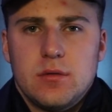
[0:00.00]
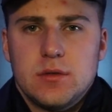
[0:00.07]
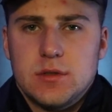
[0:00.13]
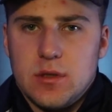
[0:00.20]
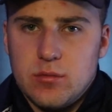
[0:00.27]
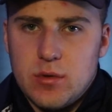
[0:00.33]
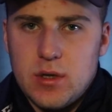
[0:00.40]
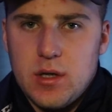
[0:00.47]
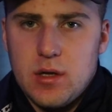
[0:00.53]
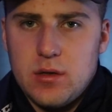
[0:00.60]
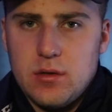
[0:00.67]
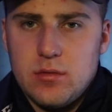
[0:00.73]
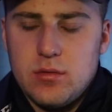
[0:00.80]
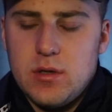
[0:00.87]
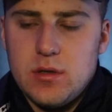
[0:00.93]
So what do?
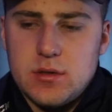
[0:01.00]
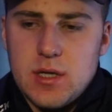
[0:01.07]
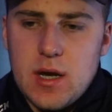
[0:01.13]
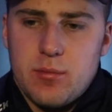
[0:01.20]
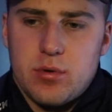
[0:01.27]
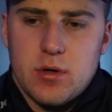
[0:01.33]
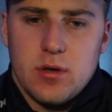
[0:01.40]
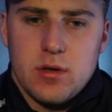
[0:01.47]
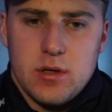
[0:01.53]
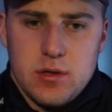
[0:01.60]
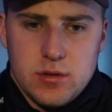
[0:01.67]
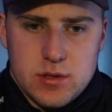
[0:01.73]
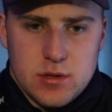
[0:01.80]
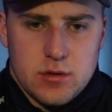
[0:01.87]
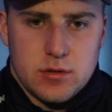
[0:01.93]
You temporarily,
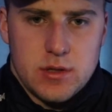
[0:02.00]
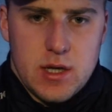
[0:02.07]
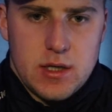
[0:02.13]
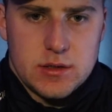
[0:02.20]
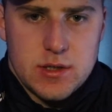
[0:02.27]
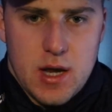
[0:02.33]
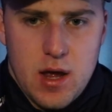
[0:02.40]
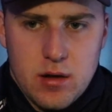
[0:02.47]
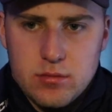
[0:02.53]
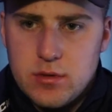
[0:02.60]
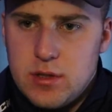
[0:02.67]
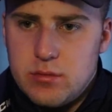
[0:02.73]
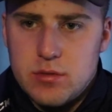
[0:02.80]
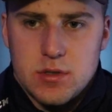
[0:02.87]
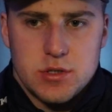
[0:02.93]
you turn things down,
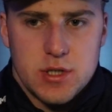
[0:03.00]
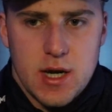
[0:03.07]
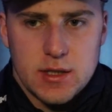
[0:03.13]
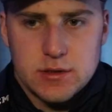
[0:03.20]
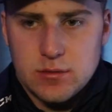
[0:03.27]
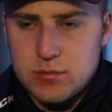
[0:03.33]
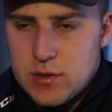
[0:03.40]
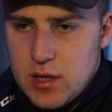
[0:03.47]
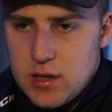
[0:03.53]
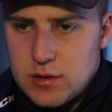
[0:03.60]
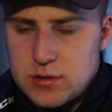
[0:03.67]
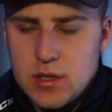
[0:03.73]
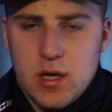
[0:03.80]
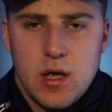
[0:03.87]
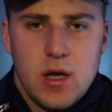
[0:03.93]
you reject some
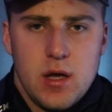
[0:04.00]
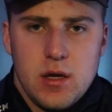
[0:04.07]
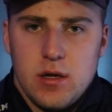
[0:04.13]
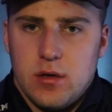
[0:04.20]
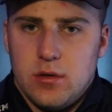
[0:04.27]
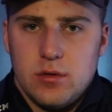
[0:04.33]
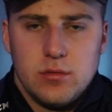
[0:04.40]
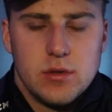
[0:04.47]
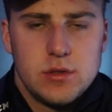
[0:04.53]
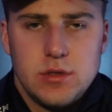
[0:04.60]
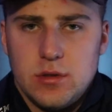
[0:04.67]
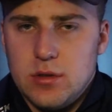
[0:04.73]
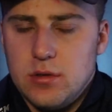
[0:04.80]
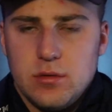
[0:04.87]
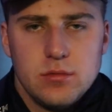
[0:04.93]
things, you do
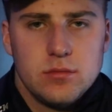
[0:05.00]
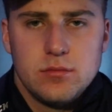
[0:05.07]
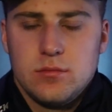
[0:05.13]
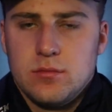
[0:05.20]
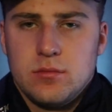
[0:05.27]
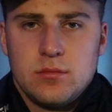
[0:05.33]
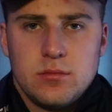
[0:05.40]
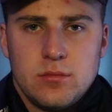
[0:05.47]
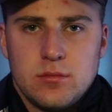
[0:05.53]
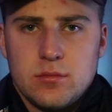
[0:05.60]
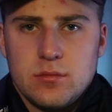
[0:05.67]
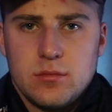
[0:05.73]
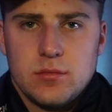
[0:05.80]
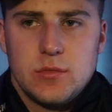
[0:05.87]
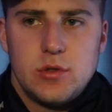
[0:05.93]
what you do
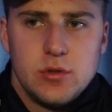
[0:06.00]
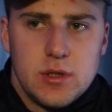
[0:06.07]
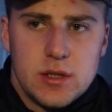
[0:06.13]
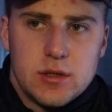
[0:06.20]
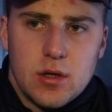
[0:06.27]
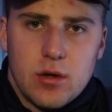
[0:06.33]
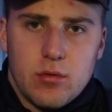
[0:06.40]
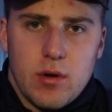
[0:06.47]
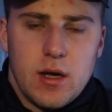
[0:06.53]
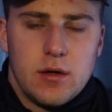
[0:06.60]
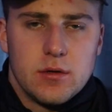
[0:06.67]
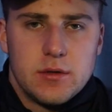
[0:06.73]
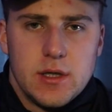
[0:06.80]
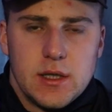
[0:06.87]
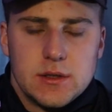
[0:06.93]
to get the
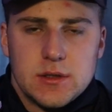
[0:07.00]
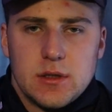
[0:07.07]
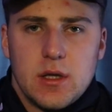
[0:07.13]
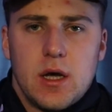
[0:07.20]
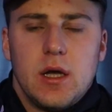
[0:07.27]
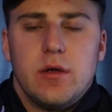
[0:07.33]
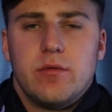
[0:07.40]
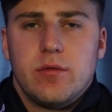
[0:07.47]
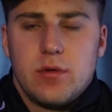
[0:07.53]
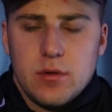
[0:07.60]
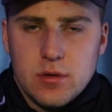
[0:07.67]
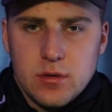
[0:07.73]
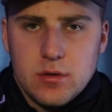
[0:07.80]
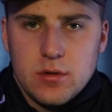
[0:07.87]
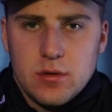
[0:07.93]
greater things in life.
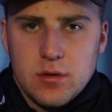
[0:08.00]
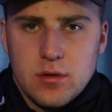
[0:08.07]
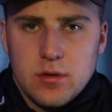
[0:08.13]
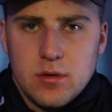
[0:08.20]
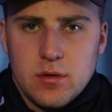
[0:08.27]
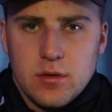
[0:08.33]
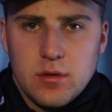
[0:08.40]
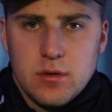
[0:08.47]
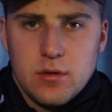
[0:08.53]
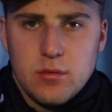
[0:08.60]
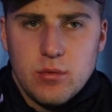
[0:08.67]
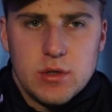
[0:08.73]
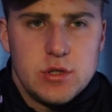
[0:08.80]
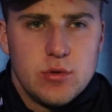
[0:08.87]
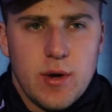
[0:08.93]

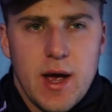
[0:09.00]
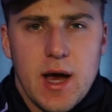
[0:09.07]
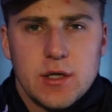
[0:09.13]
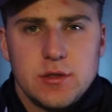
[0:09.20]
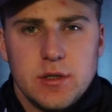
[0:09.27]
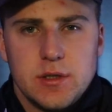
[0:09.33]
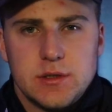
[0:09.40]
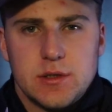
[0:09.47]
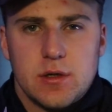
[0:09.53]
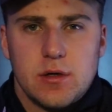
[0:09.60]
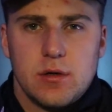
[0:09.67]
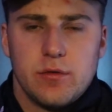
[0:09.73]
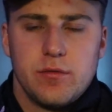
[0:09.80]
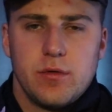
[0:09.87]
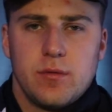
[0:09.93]
What you actually
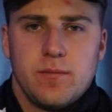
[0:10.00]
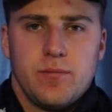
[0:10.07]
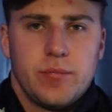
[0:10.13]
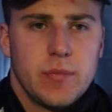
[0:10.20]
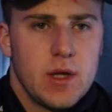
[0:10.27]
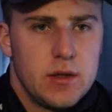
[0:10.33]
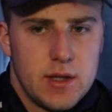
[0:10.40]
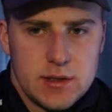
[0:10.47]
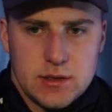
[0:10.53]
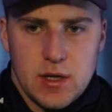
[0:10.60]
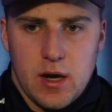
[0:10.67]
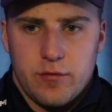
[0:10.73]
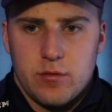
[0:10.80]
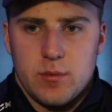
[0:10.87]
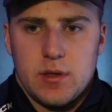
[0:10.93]
deserve. That's
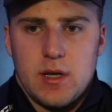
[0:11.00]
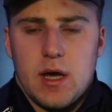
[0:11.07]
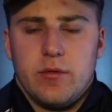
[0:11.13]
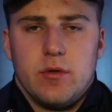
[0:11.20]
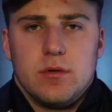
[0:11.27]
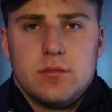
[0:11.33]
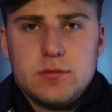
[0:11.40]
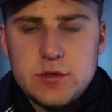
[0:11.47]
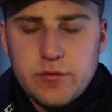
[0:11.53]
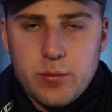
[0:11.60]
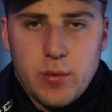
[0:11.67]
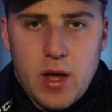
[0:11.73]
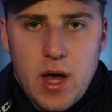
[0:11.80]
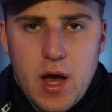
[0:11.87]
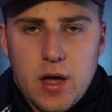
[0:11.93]
not from the devil, it's
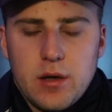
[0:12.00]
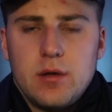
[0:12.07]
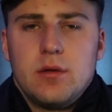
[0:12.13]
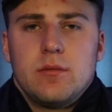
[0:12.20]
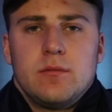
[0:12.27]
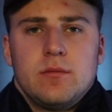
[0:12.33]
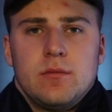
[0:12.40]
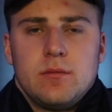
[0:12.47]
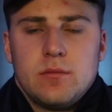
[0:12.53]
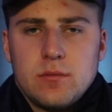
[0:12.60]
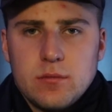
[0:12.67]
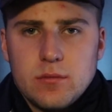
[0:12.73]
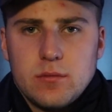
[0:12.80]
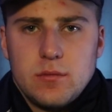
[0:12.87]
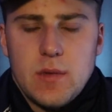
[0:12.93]
from God.
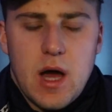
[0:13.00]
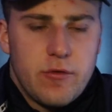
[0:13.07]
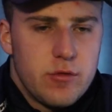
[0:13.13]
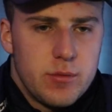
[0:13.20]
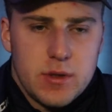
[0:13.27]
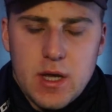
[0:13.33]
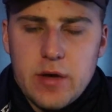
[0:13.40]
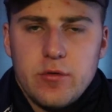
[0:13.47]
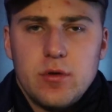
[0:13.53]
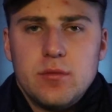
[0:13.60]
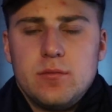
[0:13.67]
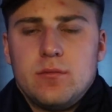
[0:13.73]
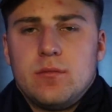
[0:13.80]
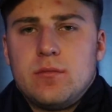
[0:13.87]
Not from the devil.